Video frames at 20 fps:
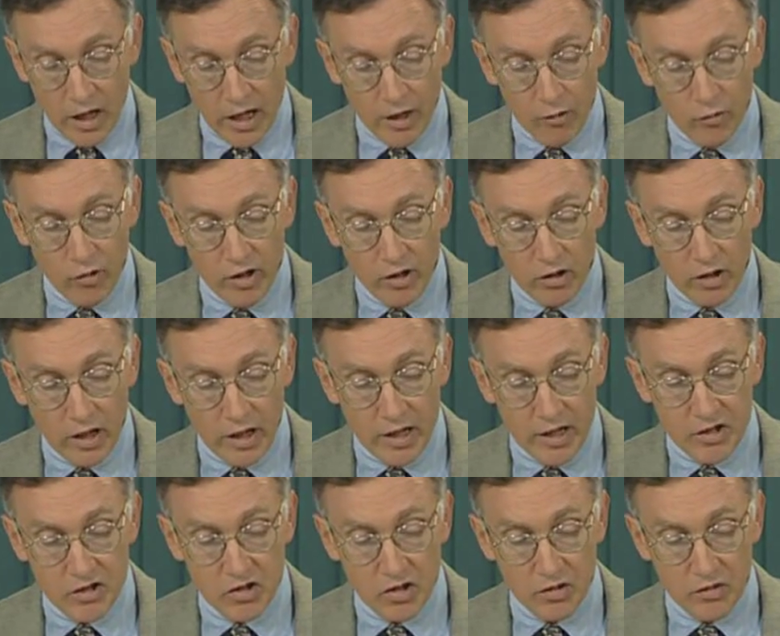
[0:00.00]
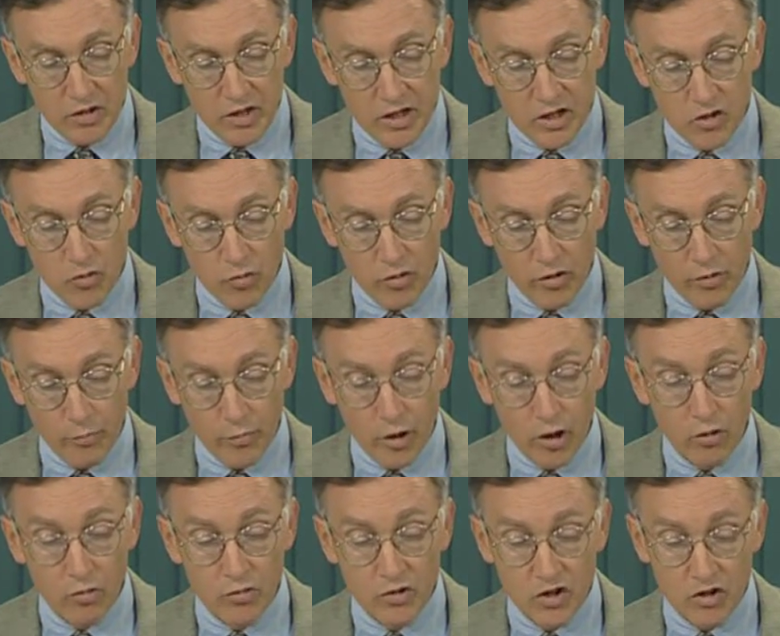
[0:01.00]
I realized that these were the
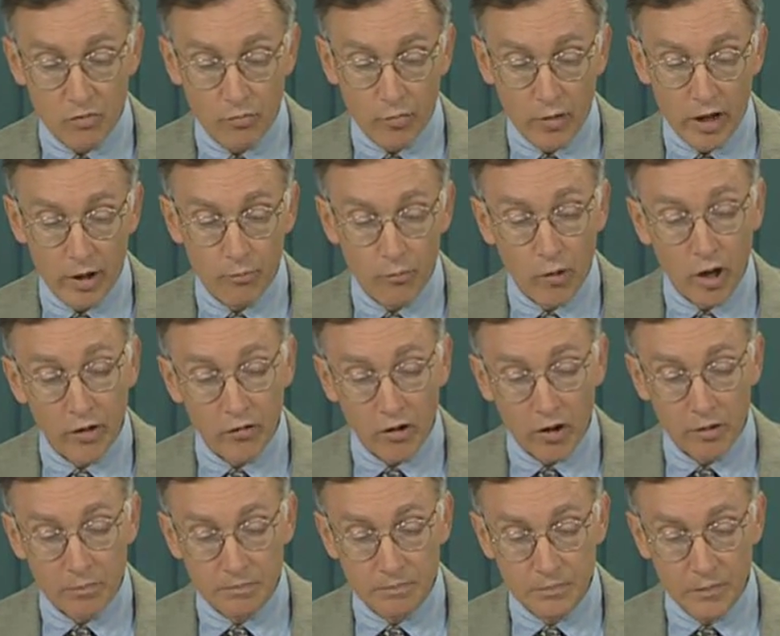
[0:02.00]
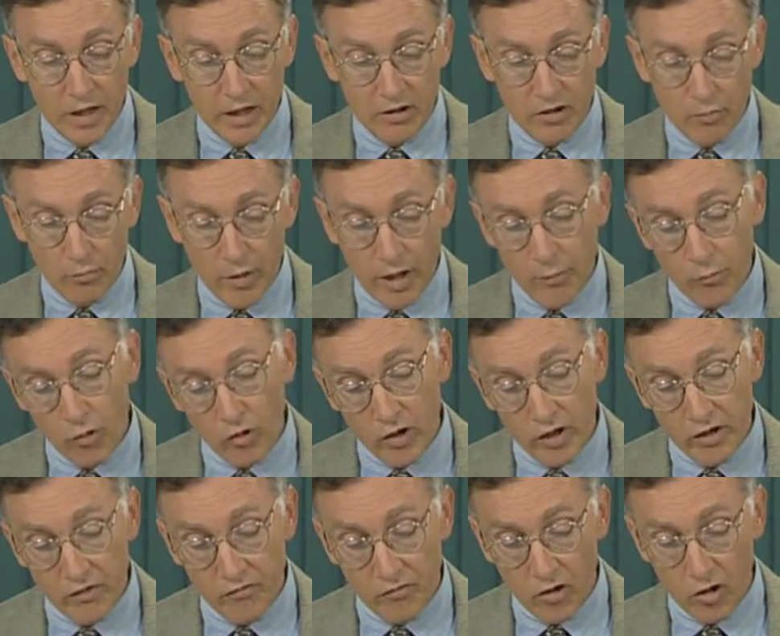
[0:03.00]
bones of my mother. At the
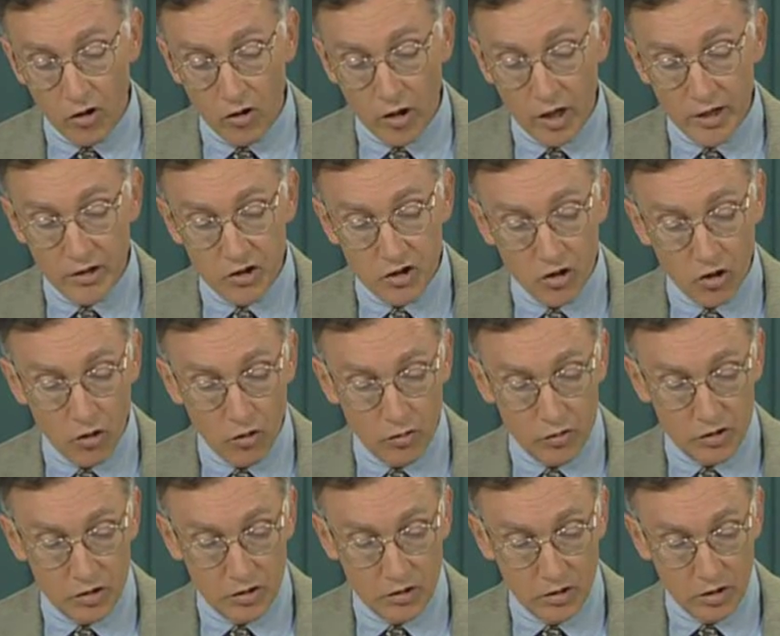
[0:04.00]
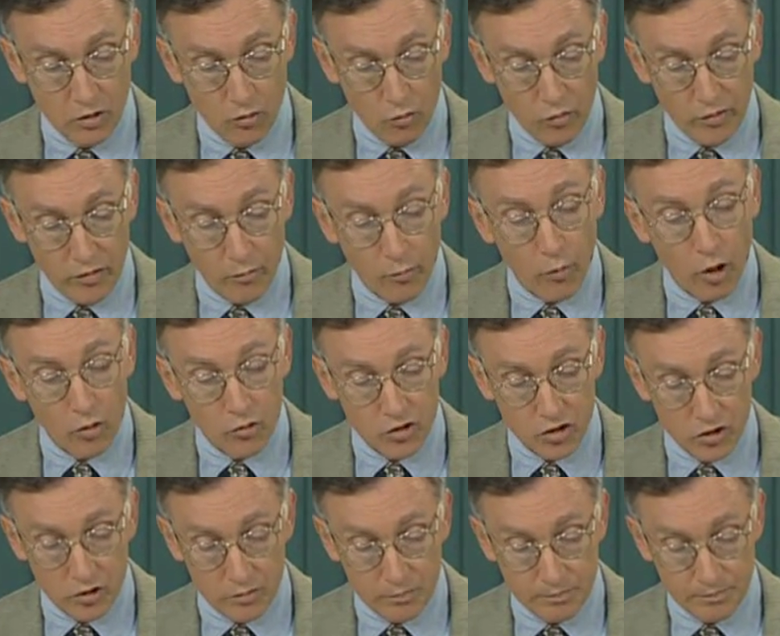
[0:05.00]
memory of her, I choked with
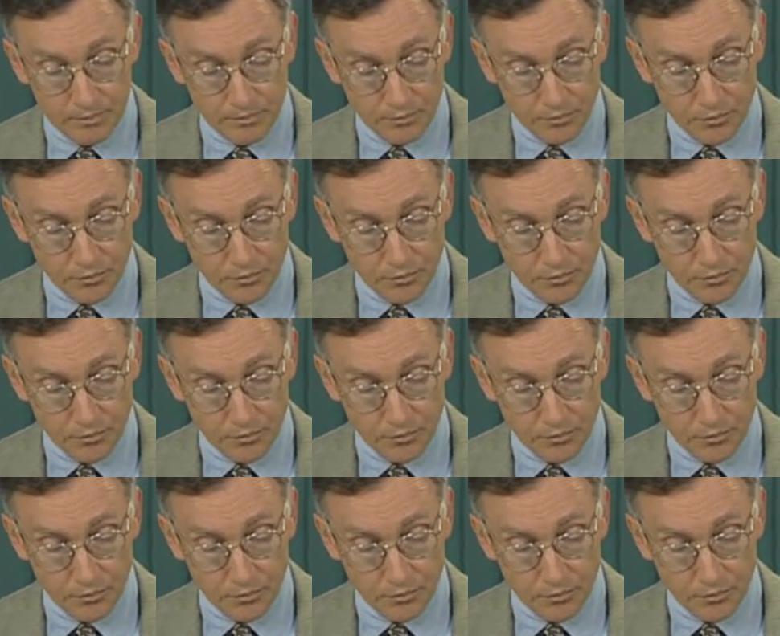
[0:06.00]
emotion.